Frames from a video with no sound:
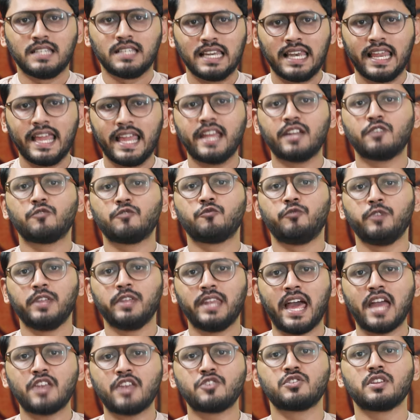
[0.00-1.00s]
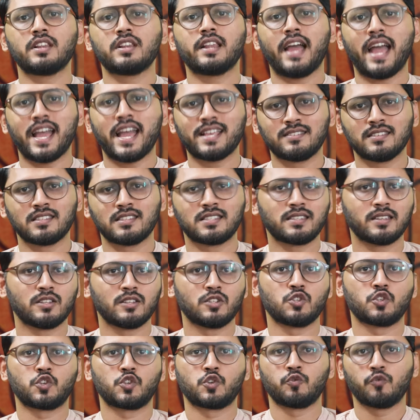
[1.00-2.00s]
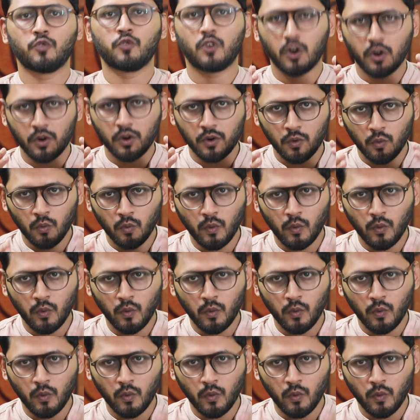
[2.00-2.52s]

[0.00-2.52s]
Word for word: delayed financial assistance for